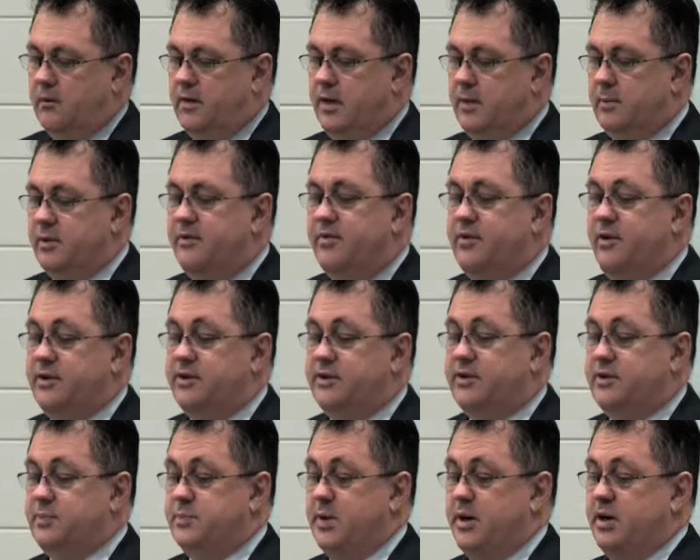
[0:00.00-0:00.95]
Family
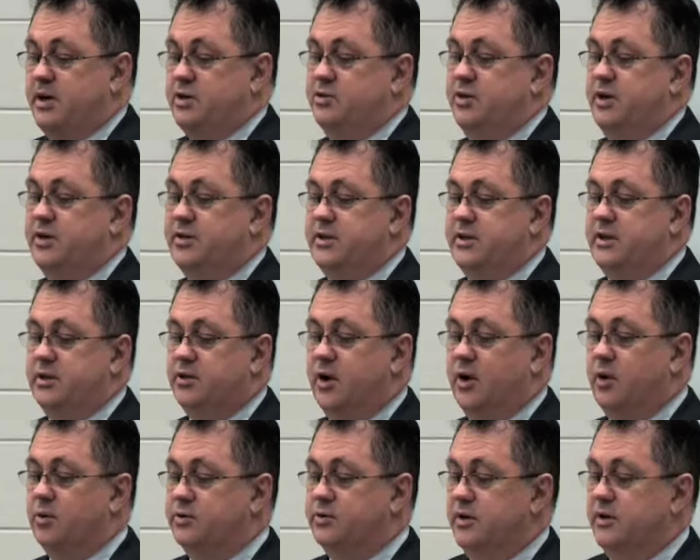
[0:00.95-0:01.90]
First has been addressing
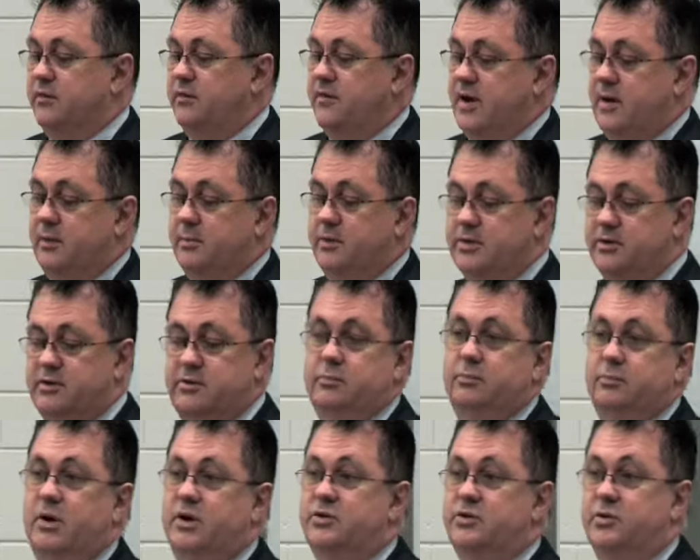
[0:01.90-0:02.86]
tolls on families.
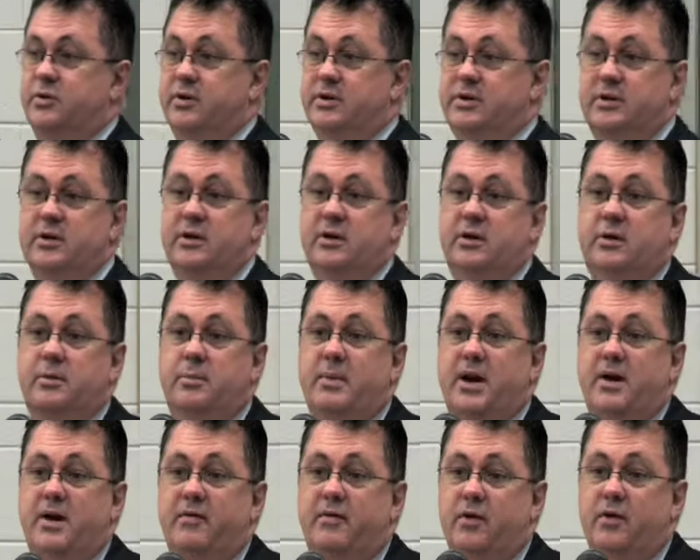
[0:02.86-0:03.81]
Most recently, you
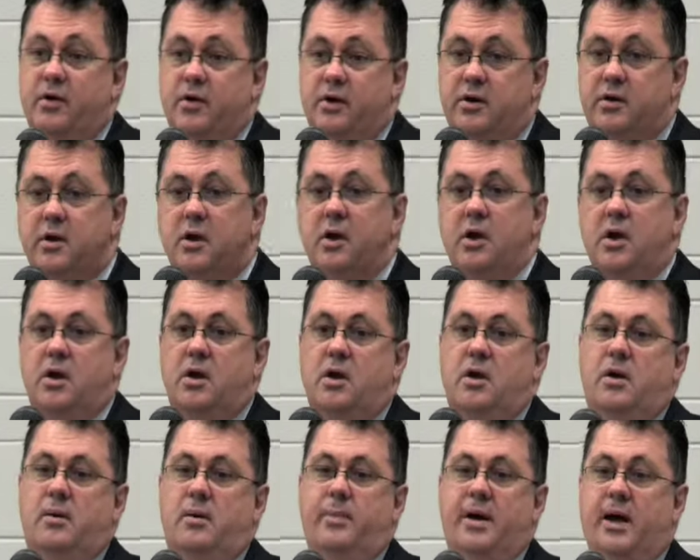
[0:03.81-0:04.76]
may have heard
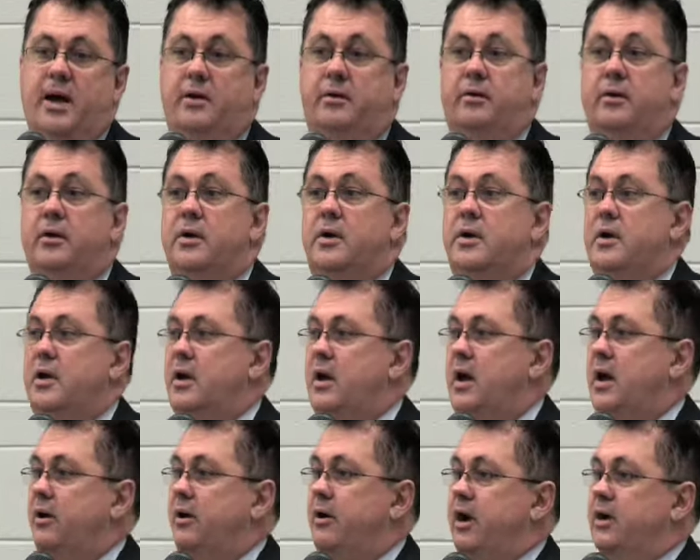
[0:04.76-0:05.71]
about
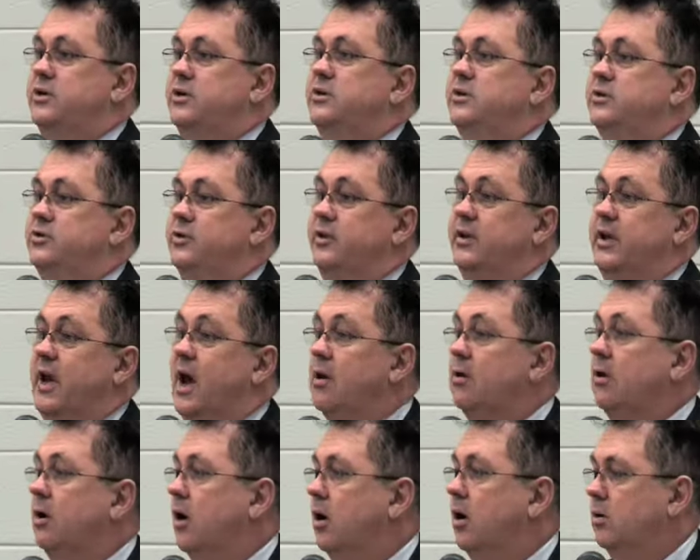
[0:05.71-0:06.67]
our actions on the
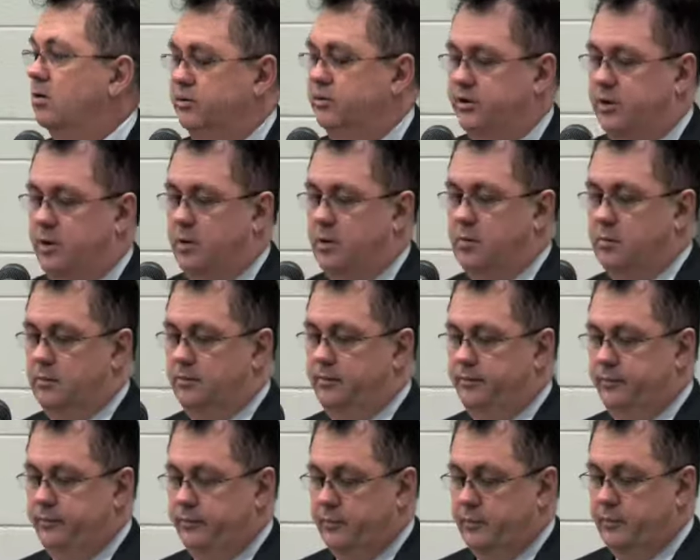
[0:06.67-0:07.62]
alcohol toll,
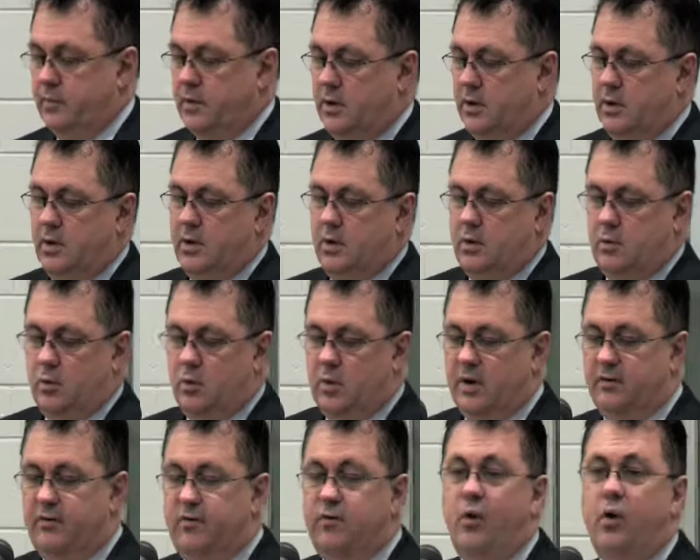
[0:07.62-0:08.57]

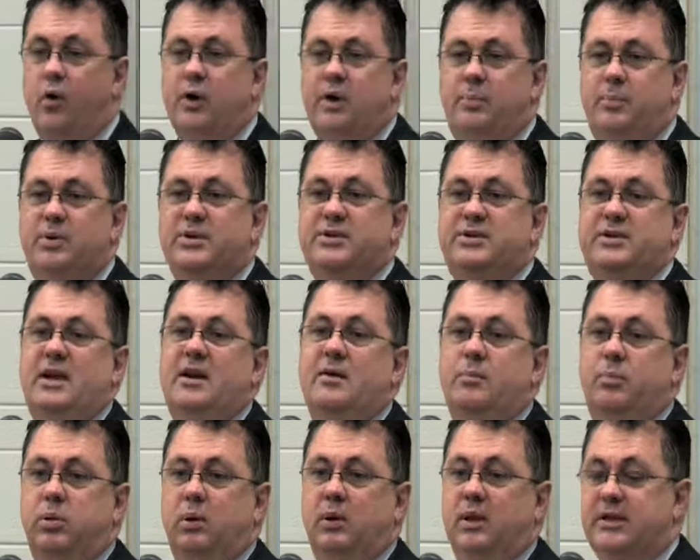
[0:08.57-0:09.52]
where
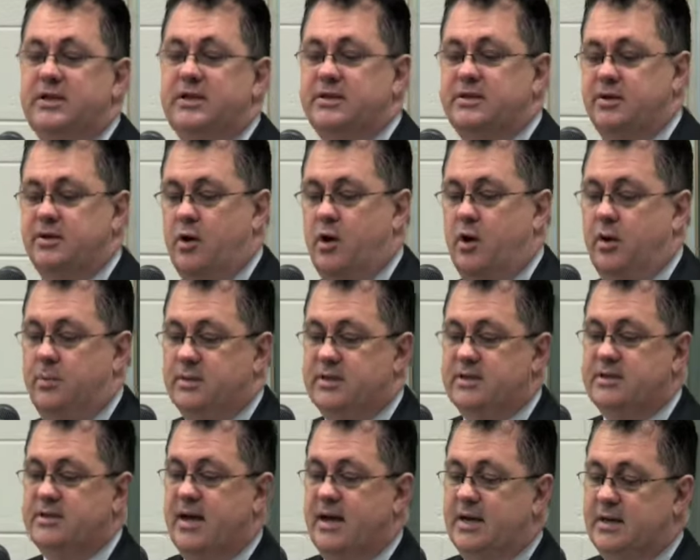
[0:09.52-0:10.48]
40% of police time
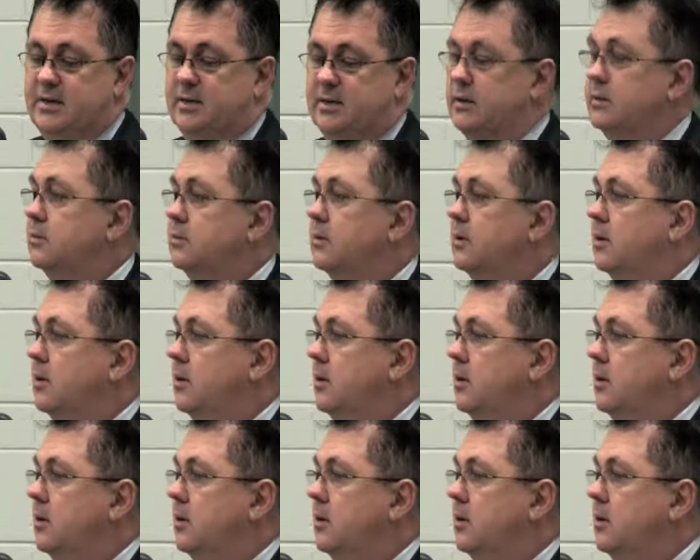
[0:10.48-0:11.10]
is taken